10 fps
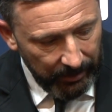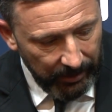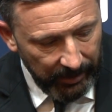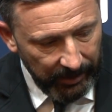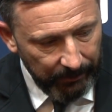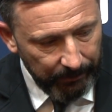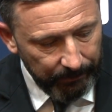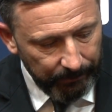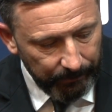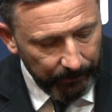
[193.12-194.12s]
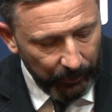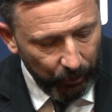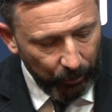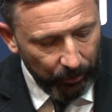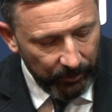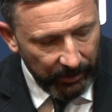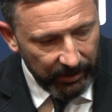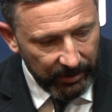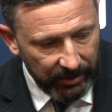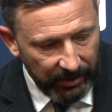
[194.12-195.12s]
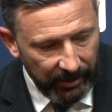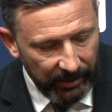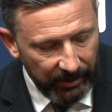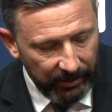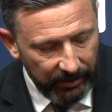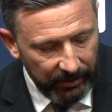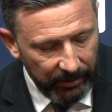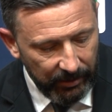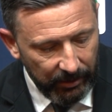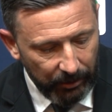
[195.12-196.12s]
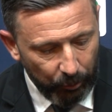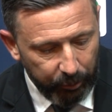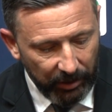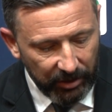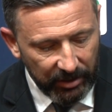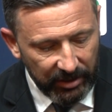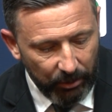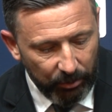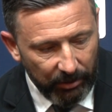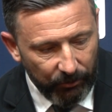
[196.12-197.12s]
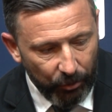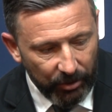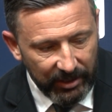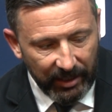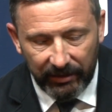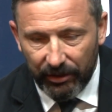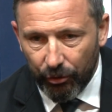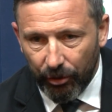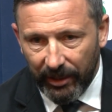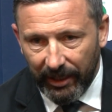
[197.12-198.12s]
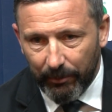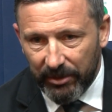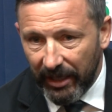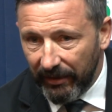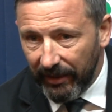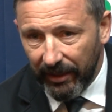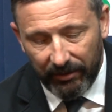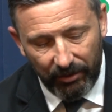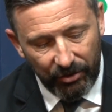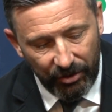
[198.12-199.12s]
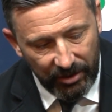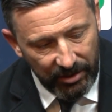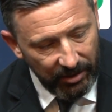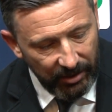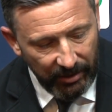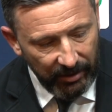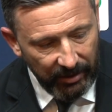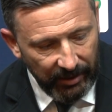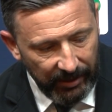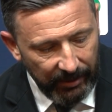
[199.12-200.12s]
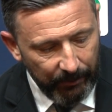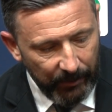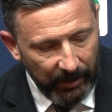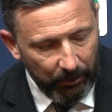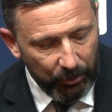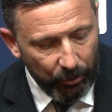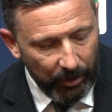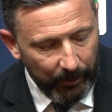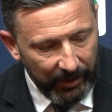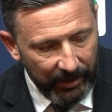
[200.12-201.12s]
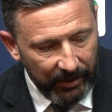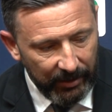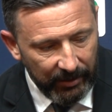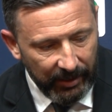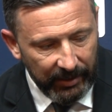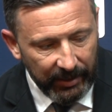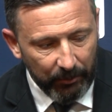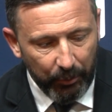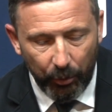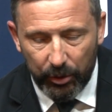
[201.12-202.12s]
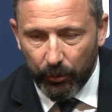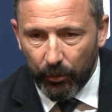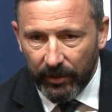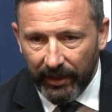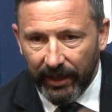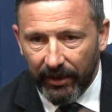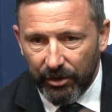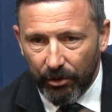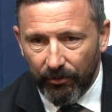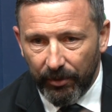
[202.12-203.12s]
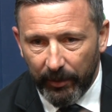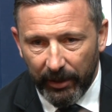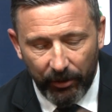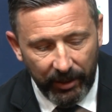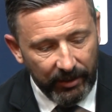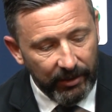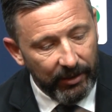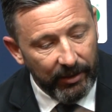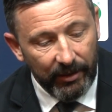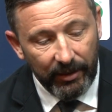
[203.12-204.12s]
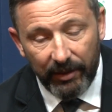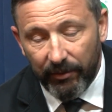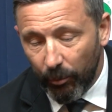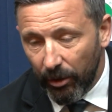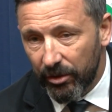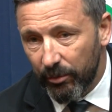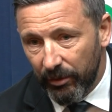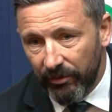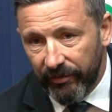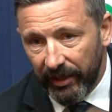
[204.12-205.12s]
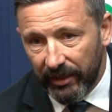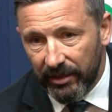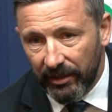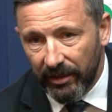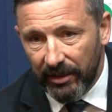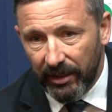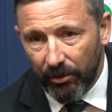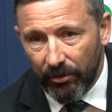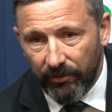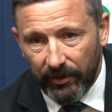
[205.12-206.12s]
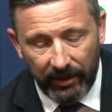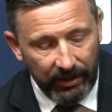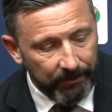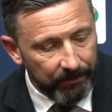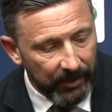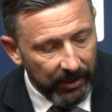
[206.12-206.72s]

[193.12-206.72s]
um, you know, it's uh, good players that Celtic have got start to enjoy the game, start to get their touches. Um, and it was going to be nigh near impossible to get a result from then on in and even worse when Ferguson gets sent off. Um,